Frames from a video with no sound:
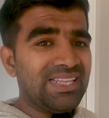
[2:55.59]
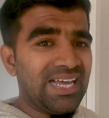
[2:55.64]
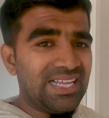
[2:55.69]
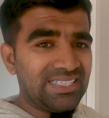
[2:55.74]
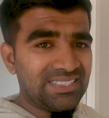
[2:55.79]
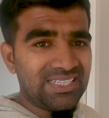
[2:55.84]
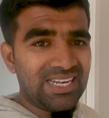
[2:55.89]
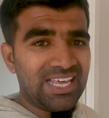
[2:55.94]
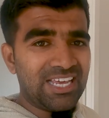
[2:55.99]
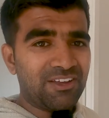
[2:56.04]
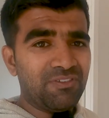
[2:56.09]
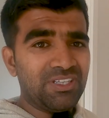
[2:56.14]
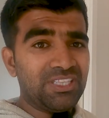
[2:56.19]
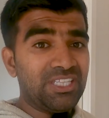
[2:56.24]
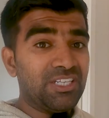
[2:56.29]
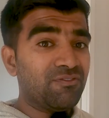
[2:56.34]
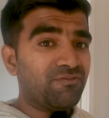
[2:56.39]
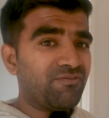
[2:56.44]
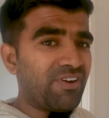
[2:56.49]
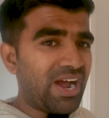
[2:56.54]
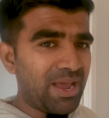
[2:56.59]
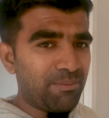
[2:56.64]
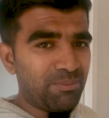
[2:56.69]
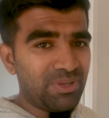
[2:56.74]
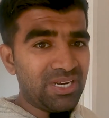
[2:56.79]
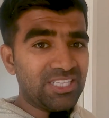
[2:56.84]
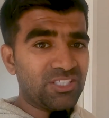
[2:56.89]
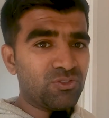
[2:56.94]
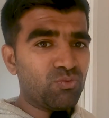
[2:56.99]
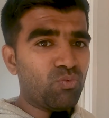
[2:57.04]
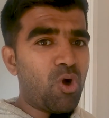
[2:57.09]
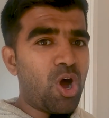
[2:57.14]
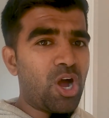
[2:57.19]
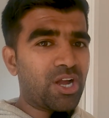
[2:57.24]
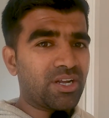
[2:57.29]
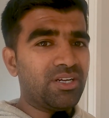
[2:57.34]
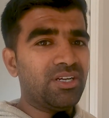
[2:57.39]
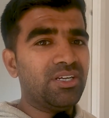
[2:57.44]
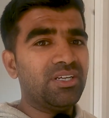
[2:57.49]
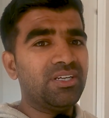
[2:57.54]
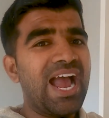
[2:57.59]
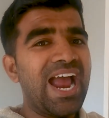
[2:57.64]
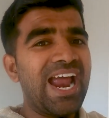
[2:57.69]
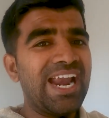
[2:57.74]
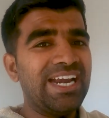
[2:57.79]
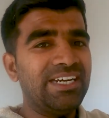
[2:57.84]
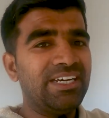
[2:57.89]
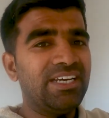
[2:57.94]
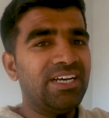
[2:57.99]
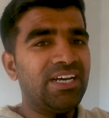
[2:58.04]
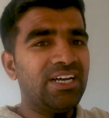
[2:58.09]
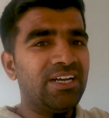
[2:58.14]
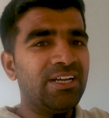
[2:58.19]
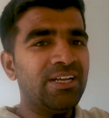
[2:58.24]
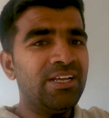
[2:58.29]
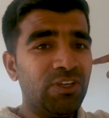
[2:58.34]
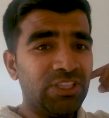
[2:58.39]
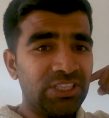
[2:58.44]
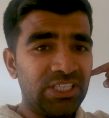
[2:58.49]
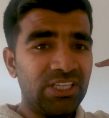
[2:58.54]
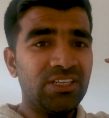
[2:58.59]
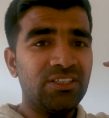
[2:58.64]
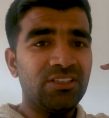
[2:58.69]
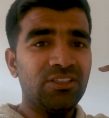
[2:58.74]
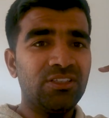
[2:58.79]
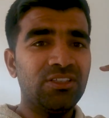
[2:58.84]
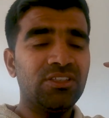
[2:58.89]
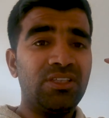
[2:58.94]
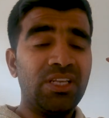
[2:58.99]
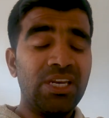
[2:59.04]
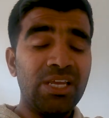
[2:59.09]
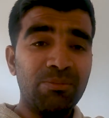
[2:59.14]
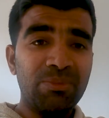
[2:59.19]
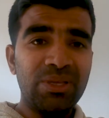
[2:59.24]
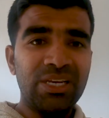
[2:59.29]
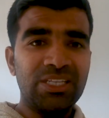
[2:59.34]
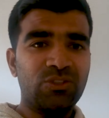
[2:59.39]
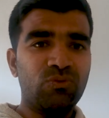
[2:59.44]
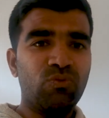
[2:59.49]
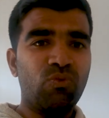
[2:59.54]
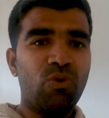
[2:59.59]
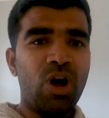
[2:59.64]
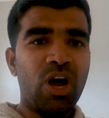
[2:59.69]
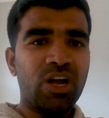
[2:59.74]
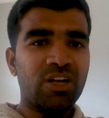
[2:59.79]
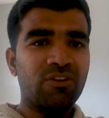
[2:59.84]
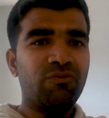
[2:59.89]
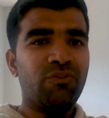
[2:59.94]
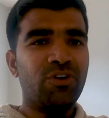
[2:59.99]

that's like within 5 minutes walk and uh, within 3 minutes walk